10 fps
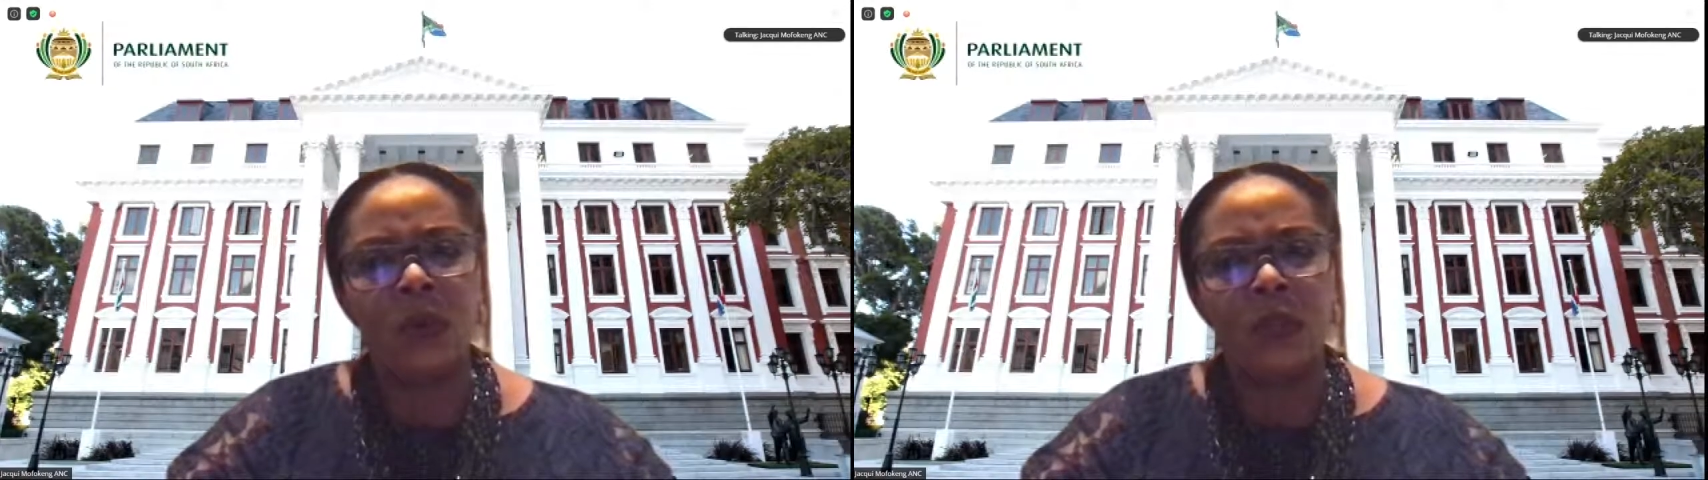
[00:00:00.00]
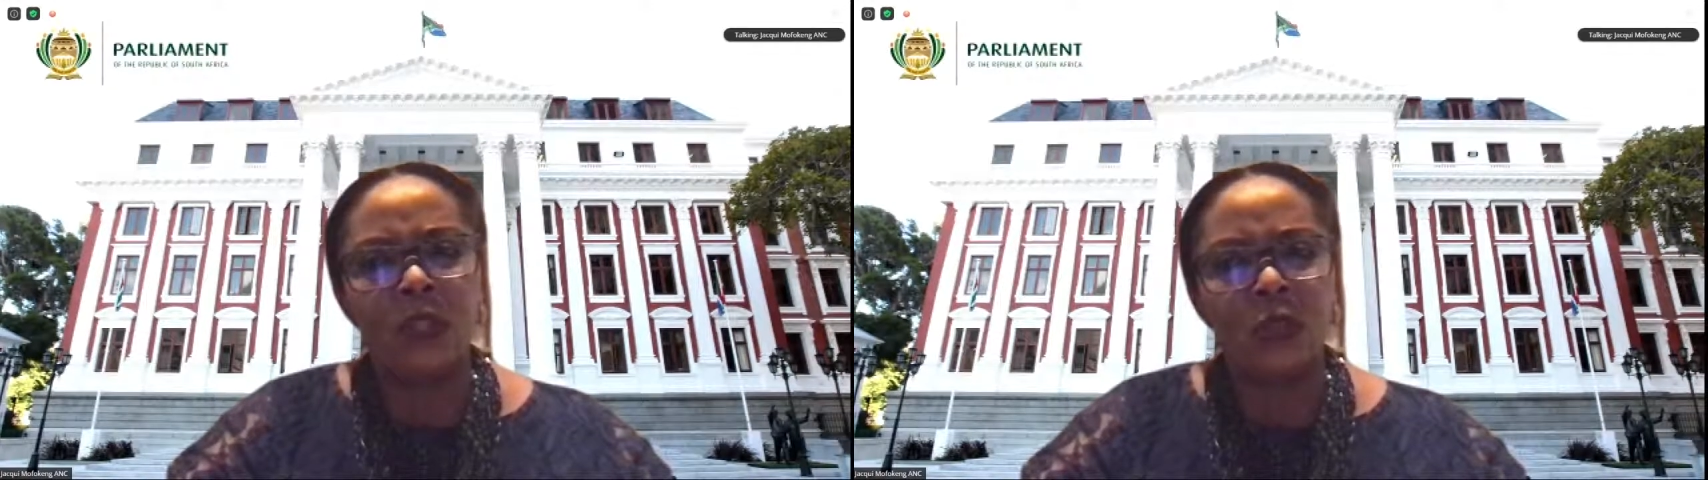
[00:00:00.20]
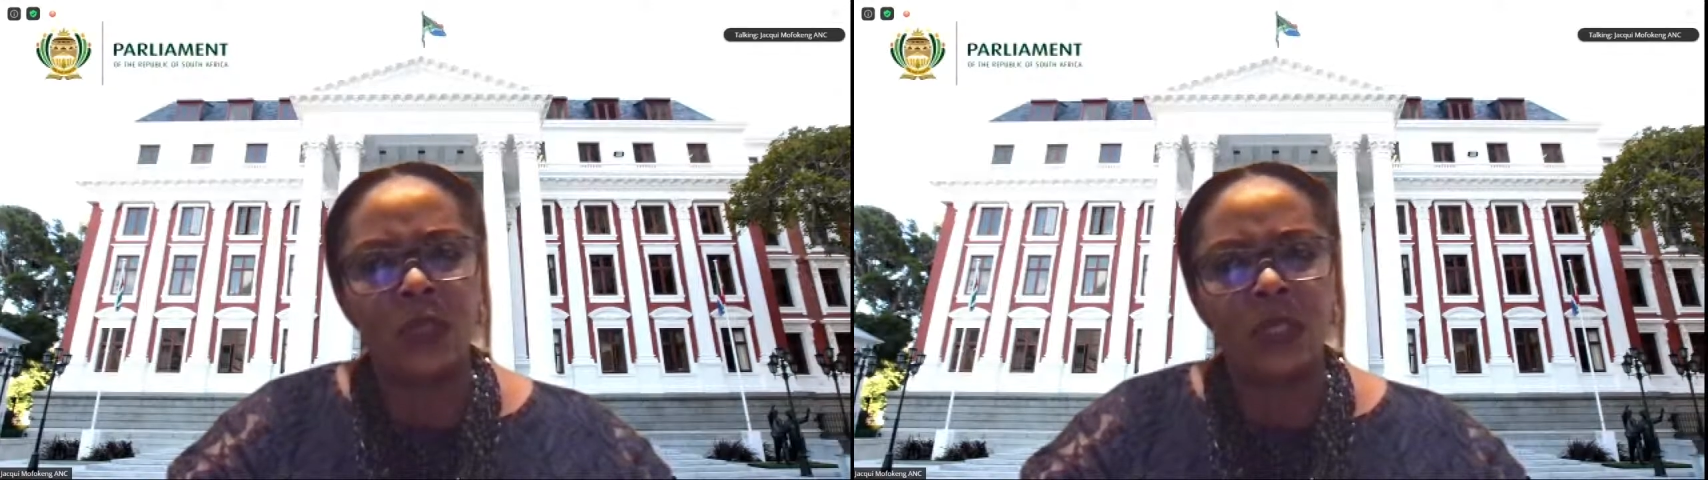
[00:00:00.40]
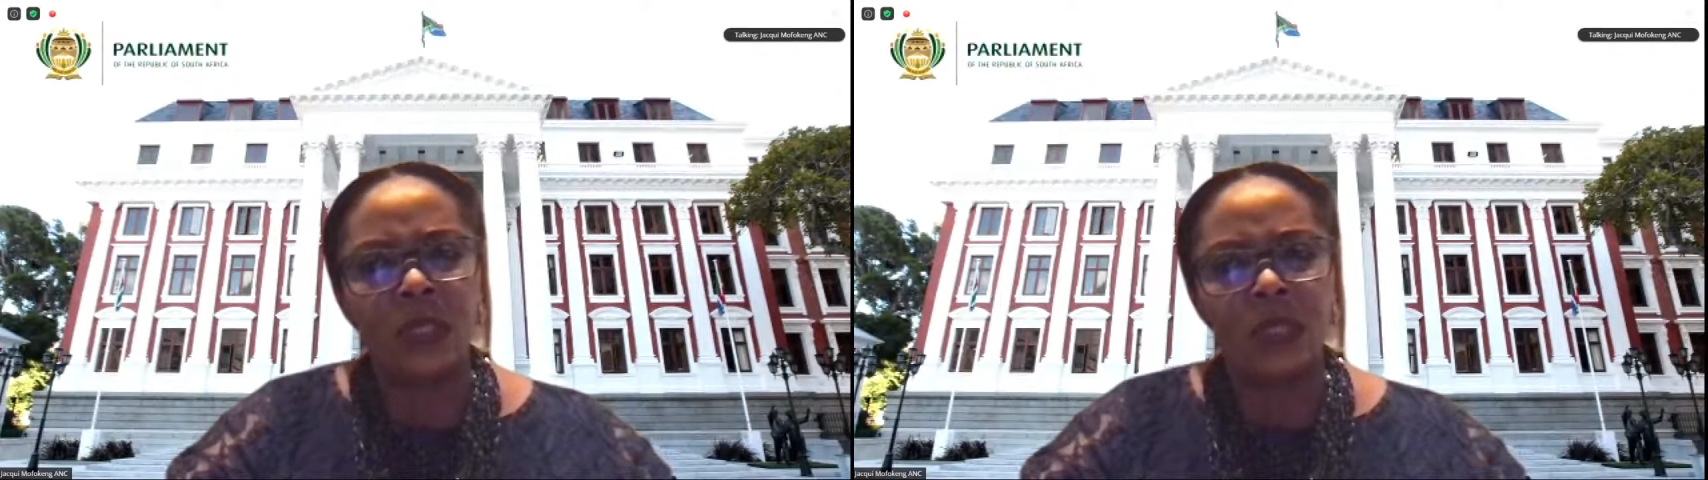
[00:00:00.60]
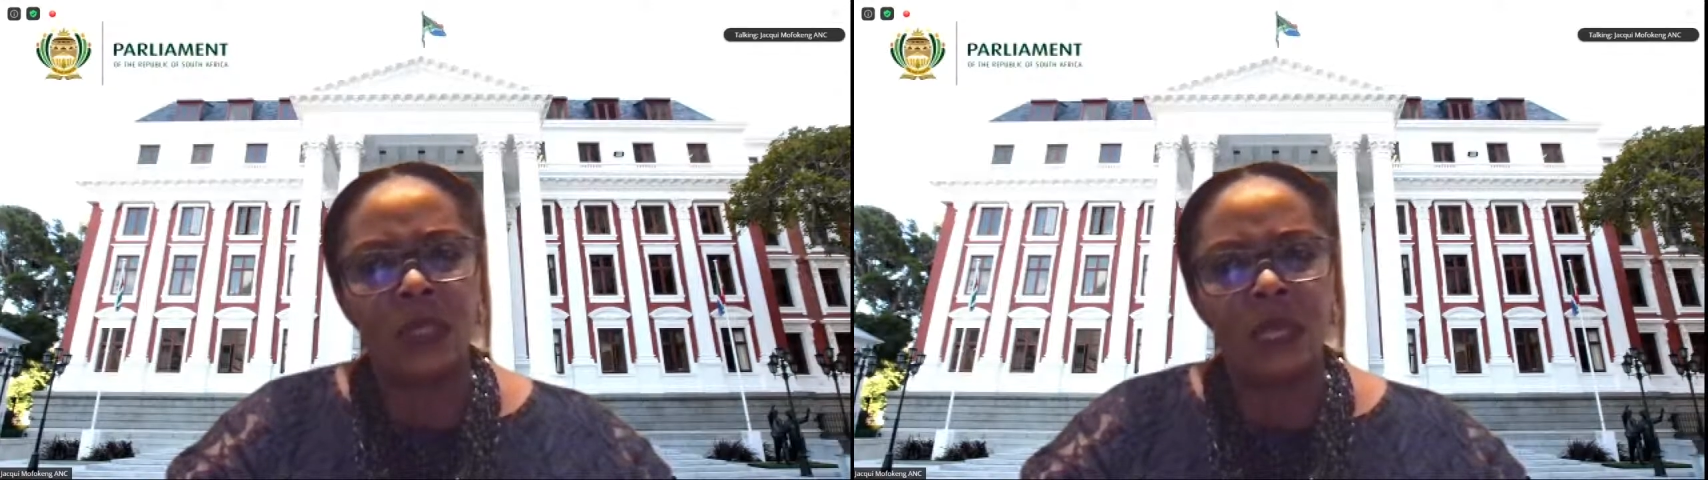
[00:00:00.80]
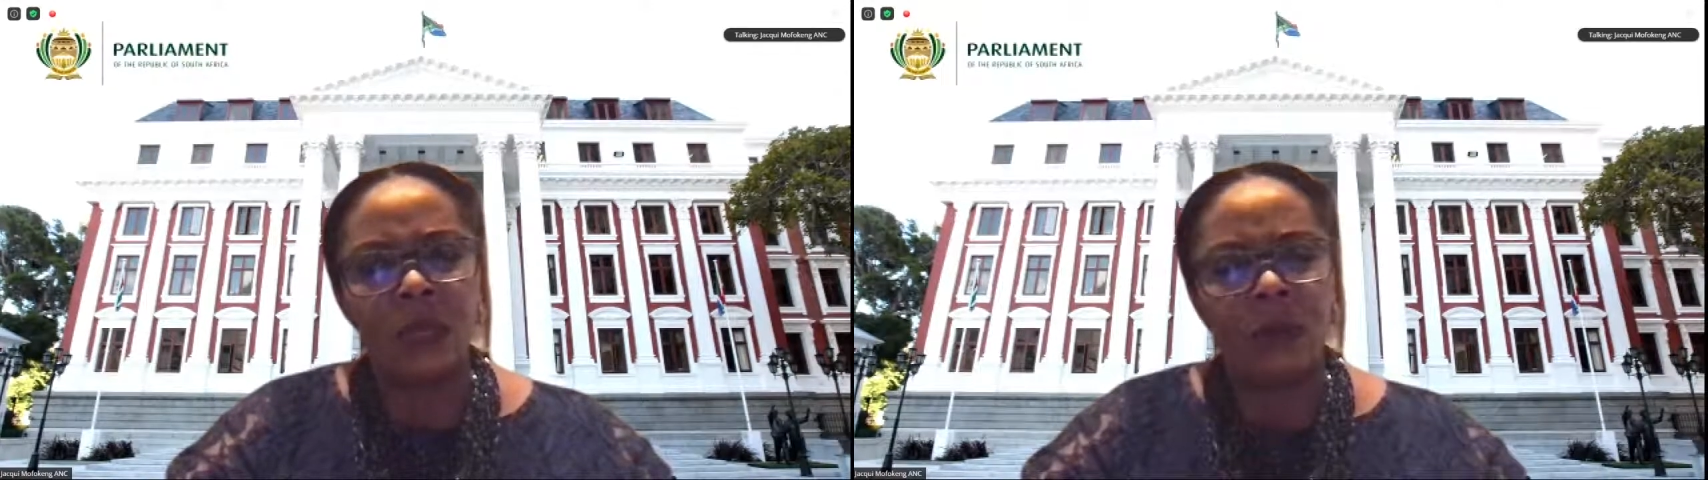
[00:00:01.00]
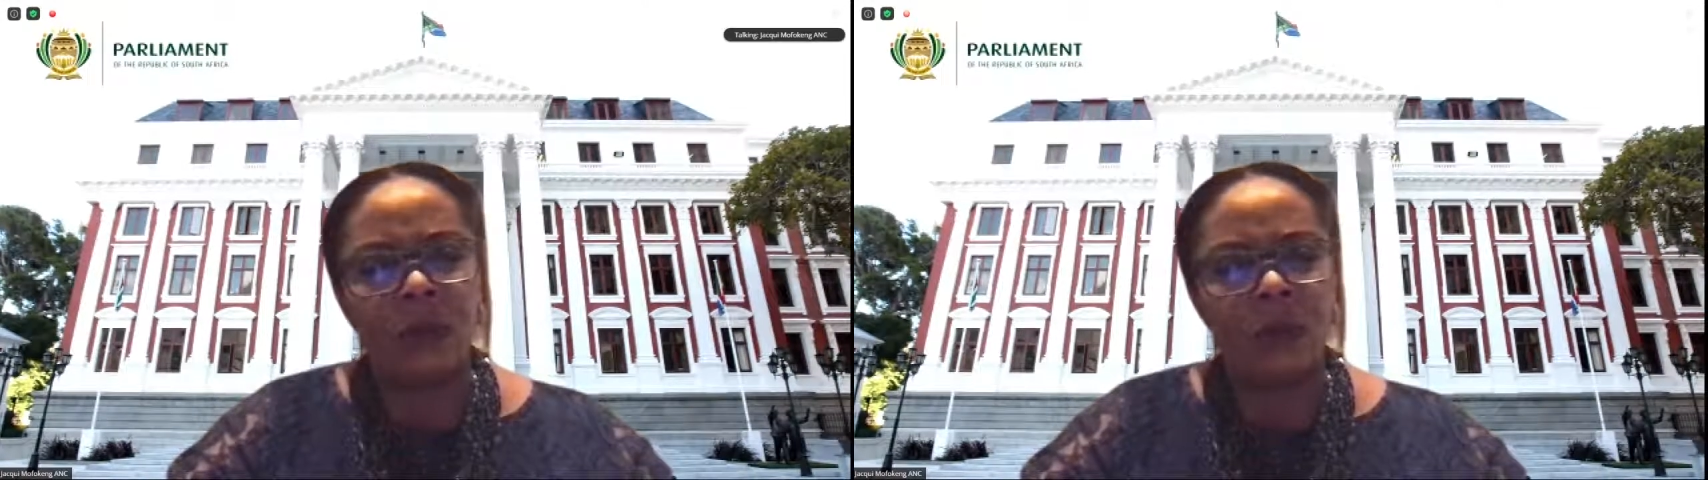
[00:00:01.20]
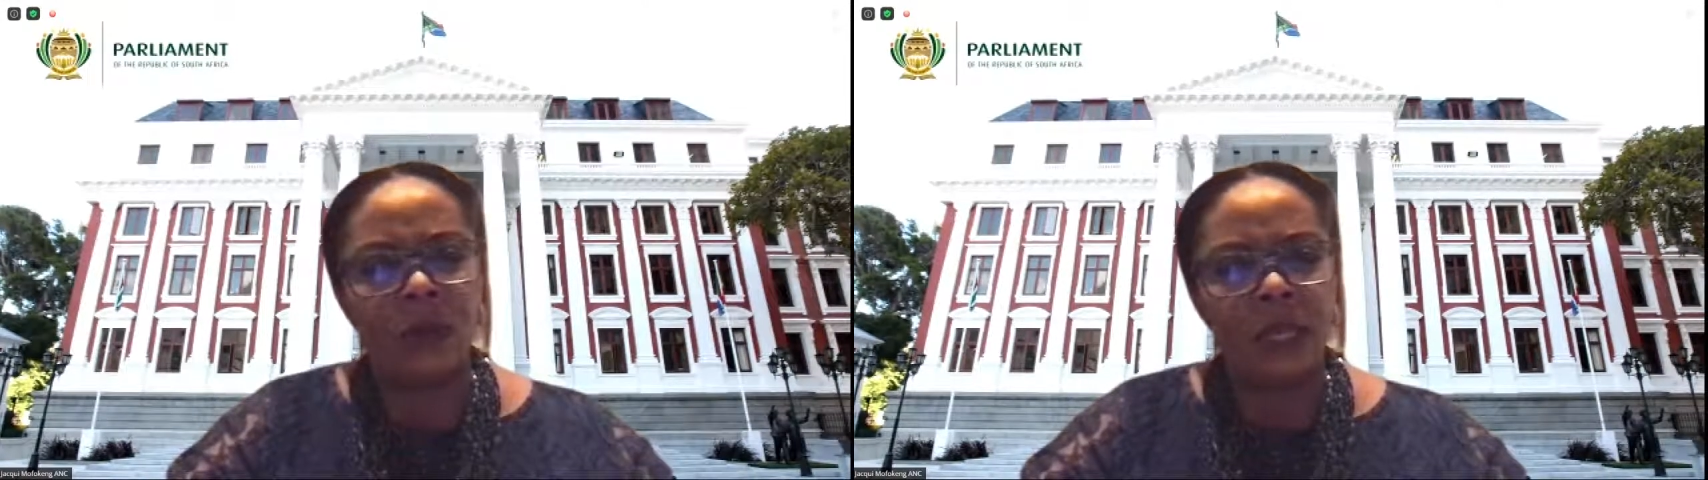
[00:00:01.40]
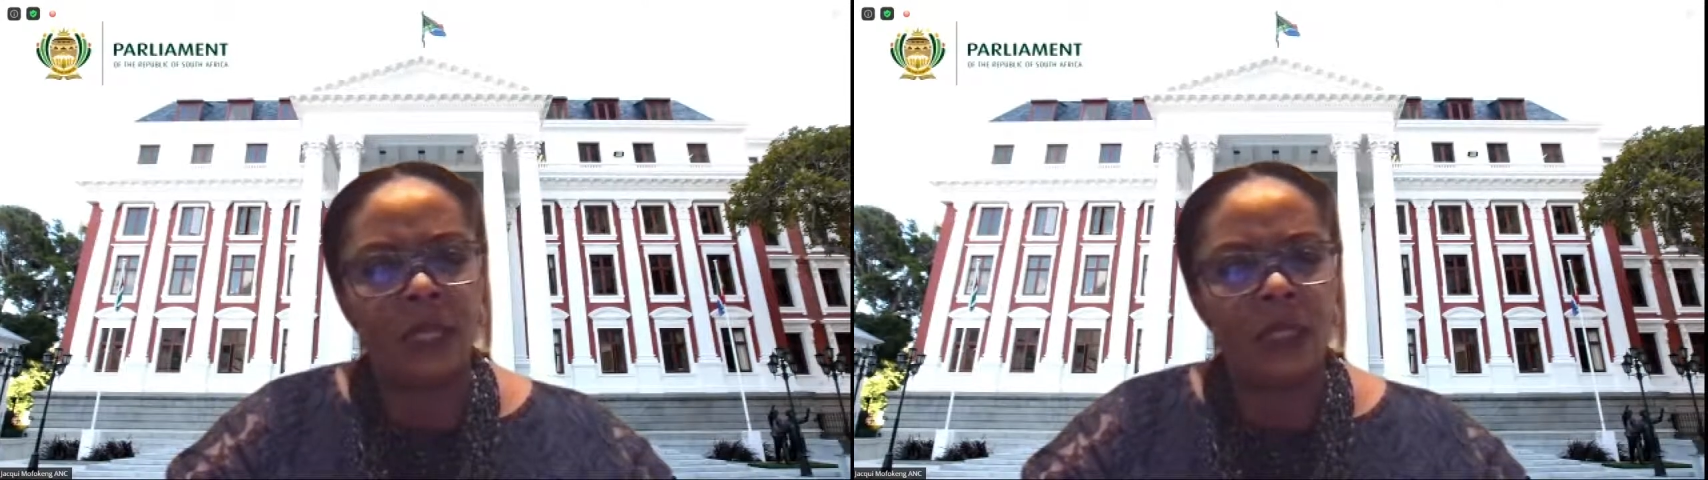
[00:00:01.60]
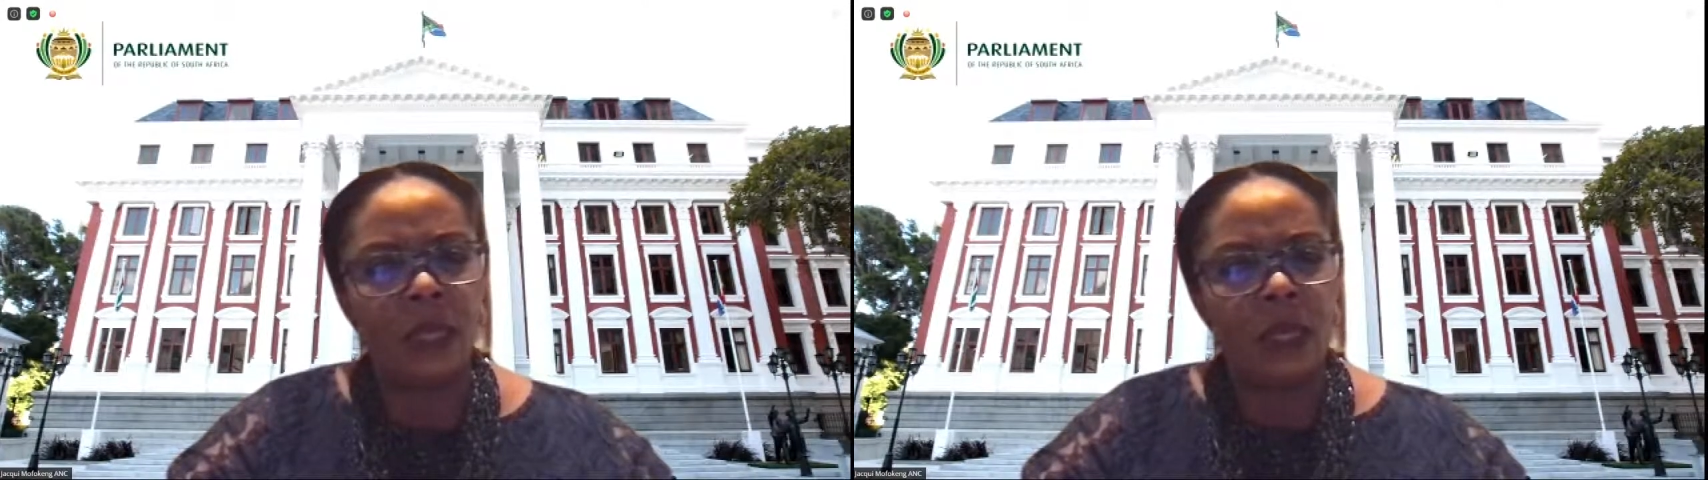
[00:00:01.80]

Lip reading: resources and all that.